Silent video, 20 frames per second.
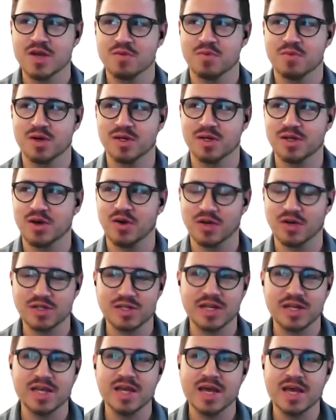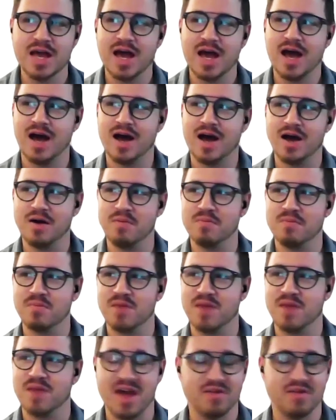But honestly, I
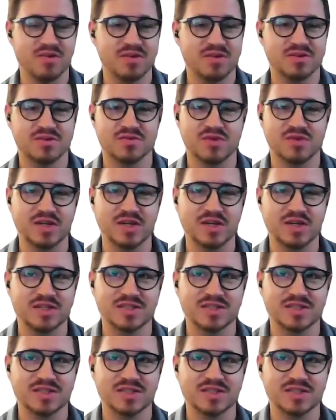haven't read